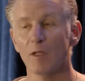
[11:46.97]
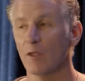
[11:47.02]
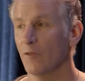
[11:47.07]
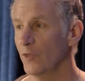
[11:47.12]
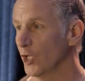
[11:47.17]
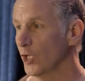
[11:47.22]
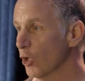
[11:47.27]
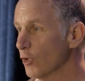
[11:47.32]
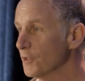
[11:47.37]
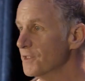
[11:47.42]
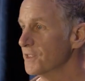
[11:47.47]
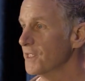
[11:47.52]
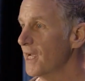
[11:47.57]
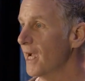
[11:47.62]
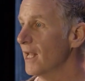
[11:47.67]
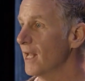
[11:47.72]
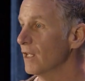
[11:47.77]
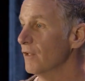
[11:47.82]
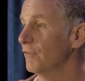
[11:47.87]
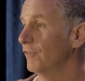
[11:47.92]
The old
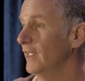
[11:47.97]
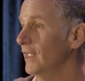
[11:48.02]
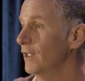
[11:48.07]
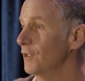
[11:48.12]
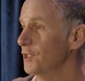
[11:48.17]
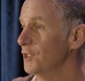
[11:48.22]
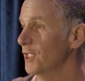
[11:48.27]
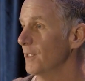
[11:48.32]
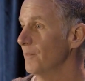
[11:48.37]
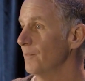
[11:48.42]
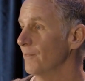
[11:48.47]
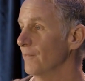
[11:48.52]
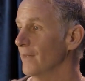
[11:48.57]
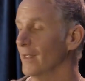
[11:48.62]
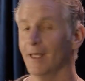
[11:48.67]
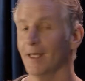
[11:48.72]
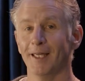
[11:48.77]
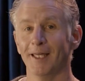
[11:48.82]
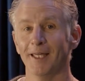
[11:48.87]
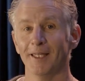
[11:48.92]
style of leadership,
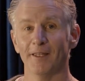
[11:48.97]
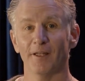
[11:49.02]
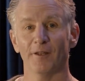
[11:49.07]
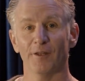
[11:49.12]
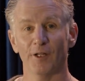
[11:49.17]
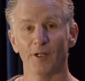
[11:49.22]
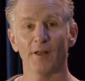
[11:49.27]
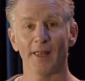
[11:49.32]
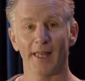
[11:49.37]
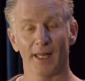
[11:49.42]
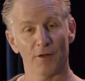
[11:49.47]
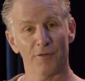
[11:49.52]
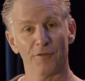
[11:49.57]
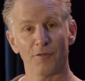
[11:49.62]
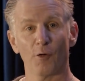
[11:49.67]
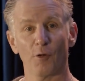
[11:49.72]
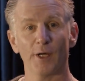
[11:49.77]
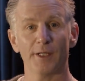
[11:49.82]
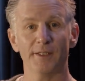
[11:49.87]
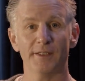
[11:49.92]
that
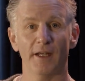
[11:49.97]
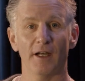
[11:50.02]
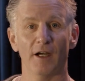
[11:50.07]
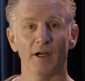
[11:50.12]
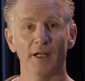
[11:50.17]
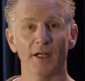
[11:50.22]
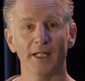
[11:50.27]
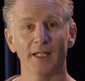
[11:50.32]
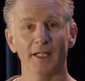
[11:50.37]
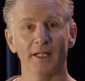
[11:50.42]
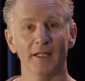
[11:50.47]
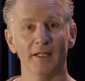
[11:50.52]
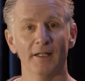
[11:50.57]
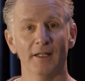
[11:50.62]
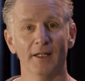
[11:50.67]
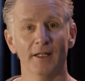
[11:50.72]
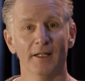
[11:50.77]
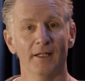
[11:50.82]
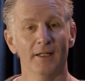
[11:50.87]
authoritarian,